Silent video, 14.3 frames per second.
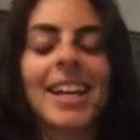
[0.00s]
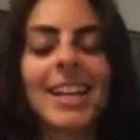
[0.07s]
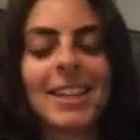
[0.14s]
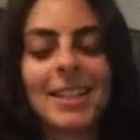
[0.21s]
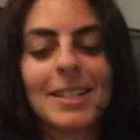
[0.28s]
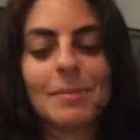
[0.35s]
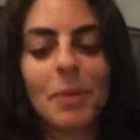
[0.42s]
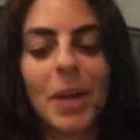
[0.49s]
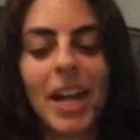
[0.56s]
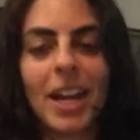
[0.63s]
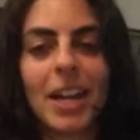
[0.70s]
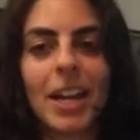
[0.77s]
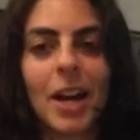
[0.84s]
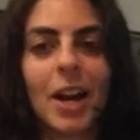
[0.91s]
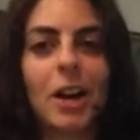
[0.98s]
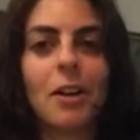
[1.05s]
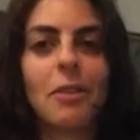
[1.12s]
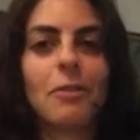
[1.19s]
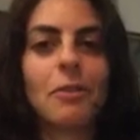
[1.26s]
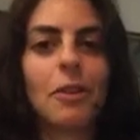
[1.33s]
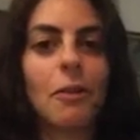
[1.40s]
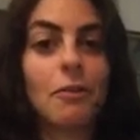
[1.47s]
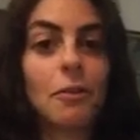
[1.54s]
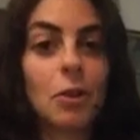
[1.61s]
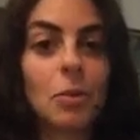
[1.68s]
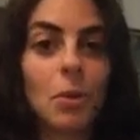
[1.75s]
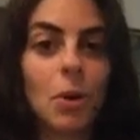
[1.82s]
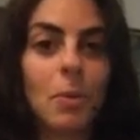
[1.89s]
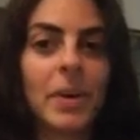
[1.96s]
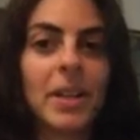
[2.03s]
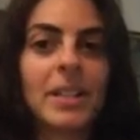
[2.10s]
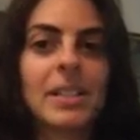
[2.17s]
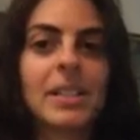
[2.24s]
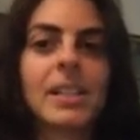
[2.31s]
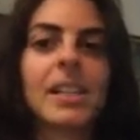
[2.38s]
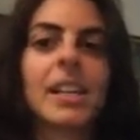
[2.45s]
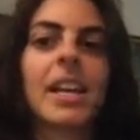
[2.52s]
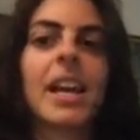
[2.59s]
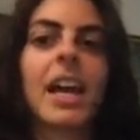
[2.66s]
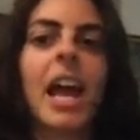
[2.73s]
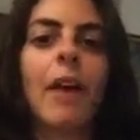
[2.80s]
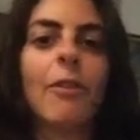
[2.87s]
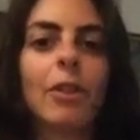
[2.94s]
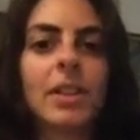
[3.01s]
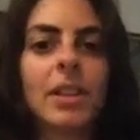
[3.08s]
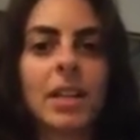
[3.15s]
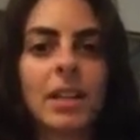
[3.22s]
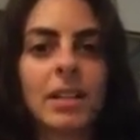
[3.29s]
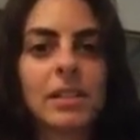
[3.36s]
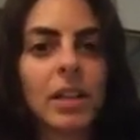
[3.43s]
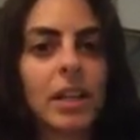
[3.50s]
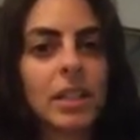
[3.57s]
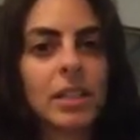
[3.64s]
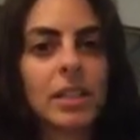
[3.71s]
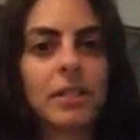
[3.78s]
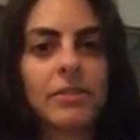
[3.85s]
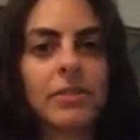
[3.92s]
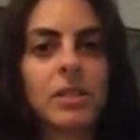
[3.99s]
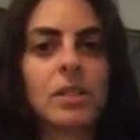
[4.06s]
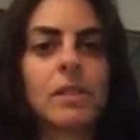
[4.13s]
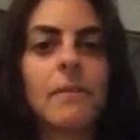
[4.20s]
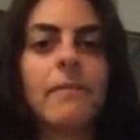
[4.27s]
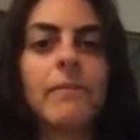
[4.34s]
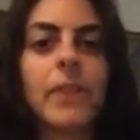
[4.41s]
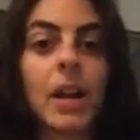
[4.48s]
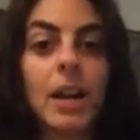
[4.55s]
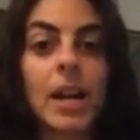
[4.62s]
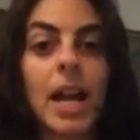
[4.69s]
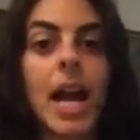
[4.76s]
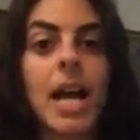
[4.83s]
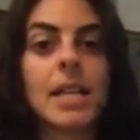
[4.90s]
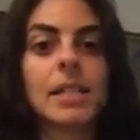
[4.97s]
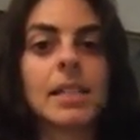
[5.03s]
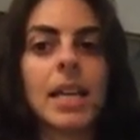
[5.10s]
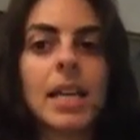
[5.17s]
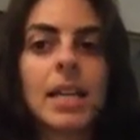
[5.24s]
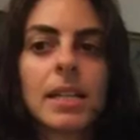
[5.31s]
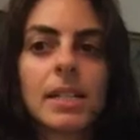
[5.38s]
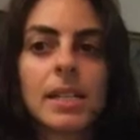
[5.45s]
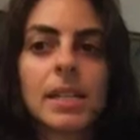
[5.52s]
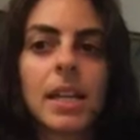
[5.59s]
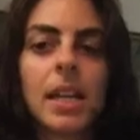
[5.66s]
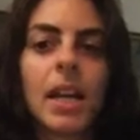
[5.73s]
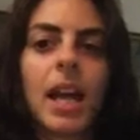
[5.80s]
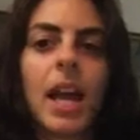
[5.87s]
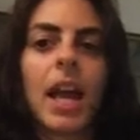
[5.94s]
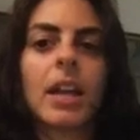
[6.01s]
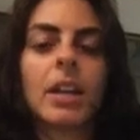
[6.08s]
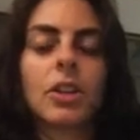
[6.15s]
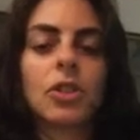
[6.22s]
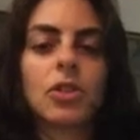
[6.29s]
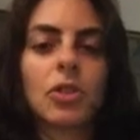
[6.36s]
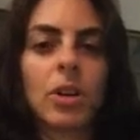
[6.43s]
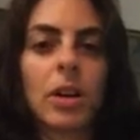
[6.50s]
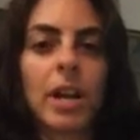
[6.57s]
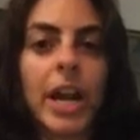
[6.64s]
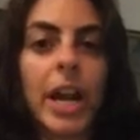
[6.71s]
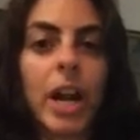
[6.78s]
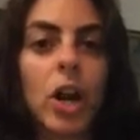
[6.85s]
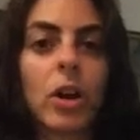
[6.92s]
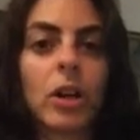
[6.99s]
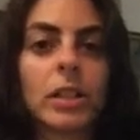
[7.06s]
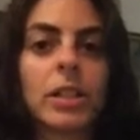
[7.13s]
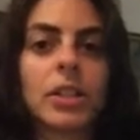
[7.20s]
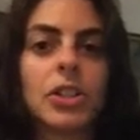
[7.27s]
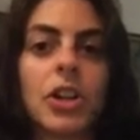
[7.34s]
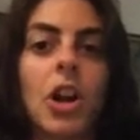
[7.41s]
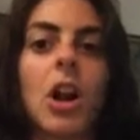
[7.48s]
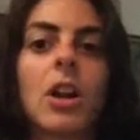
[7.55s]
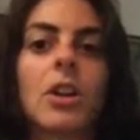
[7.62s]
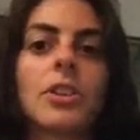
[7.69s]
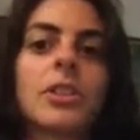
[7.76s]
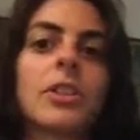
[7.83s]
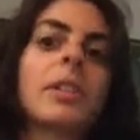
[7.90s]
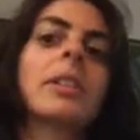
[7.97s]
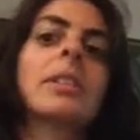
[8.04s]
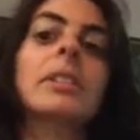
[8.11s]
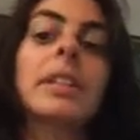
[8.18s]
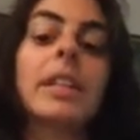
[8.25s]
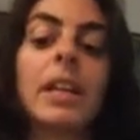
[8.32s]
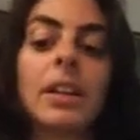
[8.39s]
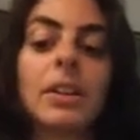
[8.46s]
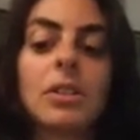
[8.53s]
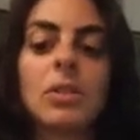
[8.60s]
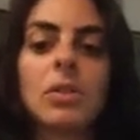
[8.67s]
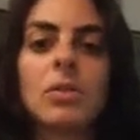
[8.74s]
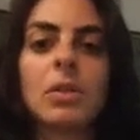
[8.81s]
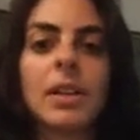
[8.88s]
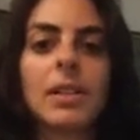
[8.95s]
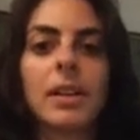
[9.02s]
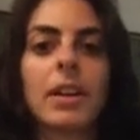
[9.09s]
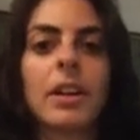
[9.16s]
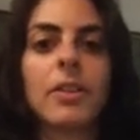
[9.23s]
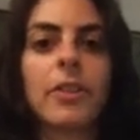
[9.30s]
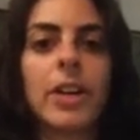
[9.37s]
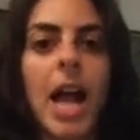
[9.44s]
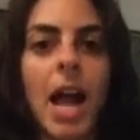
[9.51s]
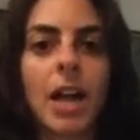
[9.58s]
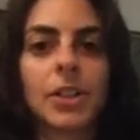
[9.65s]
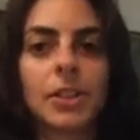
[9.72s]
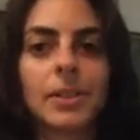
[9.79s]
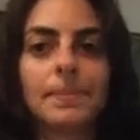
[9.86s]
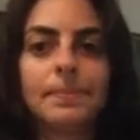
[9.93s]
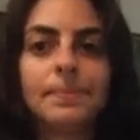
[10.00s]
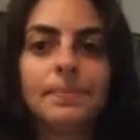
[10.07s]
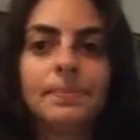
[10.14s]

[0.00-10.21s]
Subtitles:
In the span of a few moments, everything suddenly feels very high stakes and extraordinarily charged, leading to a sudden reaction.